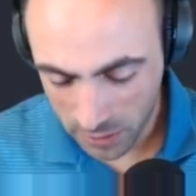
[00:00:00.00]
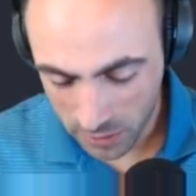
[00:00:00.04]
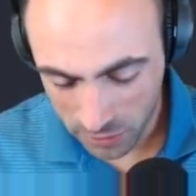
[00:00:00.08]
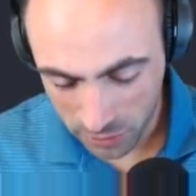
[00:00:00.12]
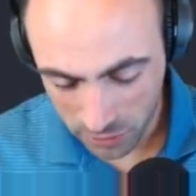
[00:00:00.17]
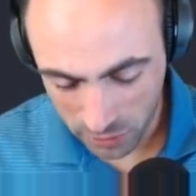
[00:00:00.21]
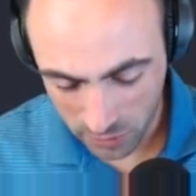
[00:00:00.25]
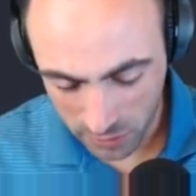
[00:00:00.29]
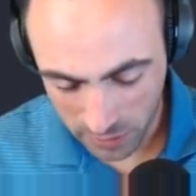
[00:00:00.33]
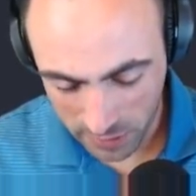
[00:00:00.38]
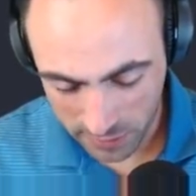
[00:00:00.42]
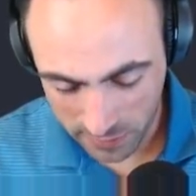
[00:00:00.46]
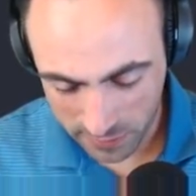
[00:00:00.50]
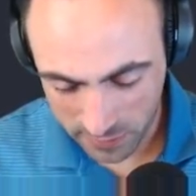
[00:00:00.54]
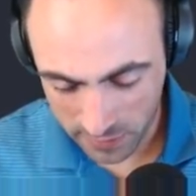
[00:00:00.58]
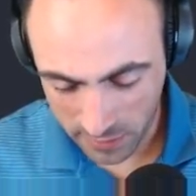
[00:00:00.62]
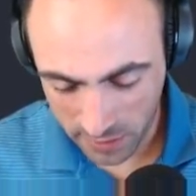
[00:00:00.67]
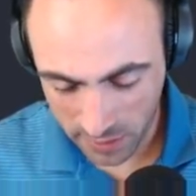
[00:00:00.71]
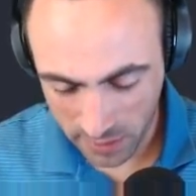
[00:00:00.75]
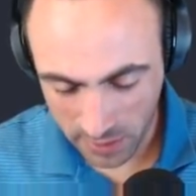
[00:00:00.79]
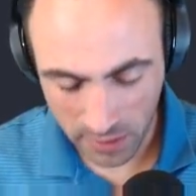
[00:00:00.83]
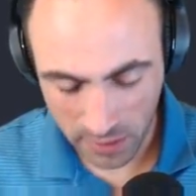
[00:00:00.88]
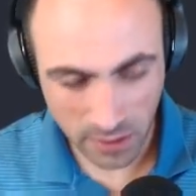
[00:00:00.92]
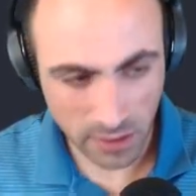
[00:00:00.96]
So let's
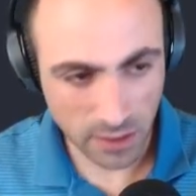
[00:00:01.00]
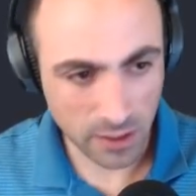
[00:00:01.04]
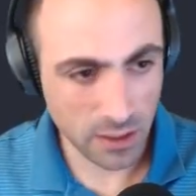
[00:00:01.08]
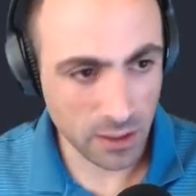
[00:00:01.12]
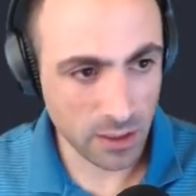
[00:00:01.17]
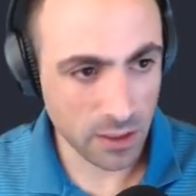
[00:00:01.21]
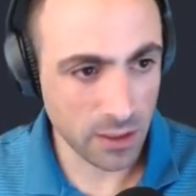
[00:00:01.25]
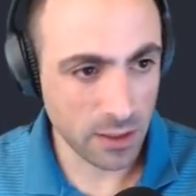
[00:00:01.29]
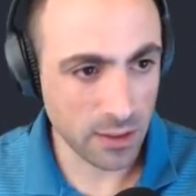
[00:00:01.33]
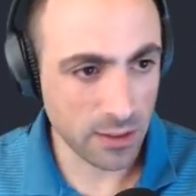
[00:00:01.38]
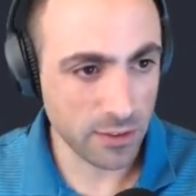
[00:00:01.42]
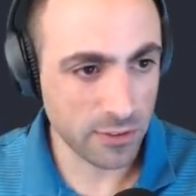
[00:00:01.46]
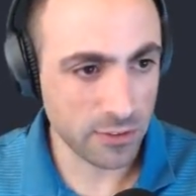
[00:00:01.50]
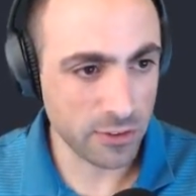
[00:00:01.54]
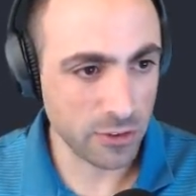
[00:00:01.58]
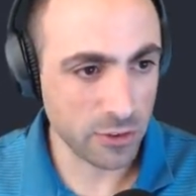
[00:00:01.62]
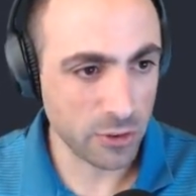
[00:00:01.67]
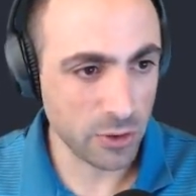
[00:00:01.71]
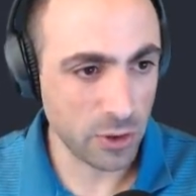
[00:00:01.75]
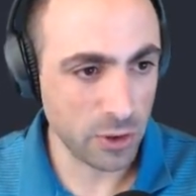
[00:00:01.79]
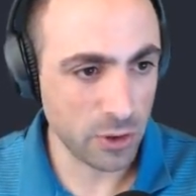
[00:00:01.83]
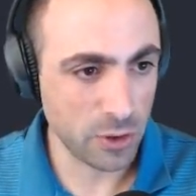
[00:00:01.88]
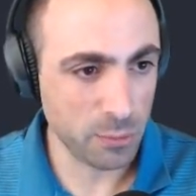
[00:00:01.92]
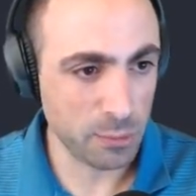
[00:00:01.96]
say this is
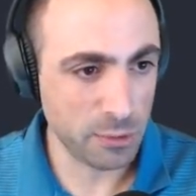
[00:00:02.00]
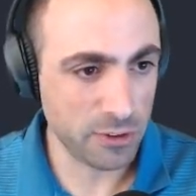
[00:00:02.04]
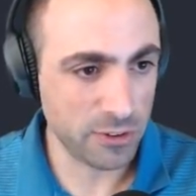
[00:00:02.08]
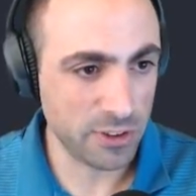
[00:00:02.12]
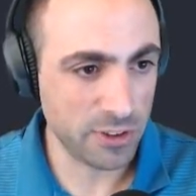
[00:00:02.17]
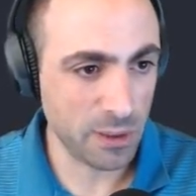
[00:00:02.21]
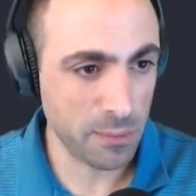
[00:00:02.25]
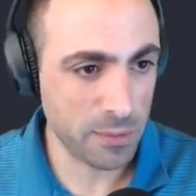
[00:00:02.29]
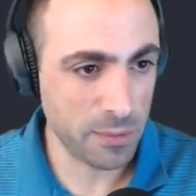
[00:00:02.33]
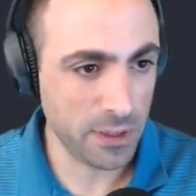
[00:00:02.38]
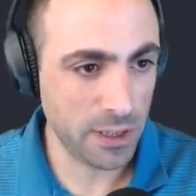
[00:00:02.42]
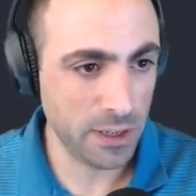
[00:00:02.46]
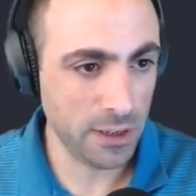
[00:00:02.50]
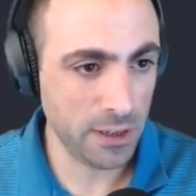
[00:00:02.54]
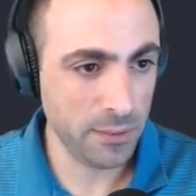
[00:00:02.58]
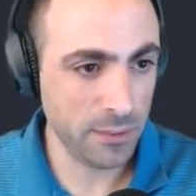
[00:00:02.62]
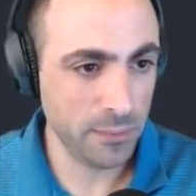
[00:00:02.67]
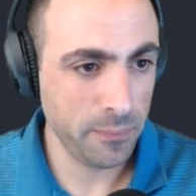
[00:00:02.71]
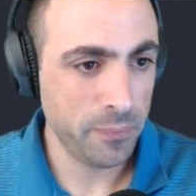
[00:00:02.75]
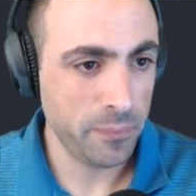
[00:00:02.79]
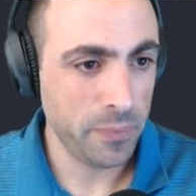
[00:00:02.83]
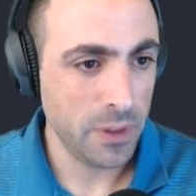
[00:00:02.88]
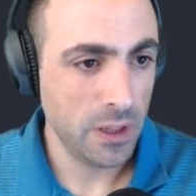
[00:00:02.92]
going to be something,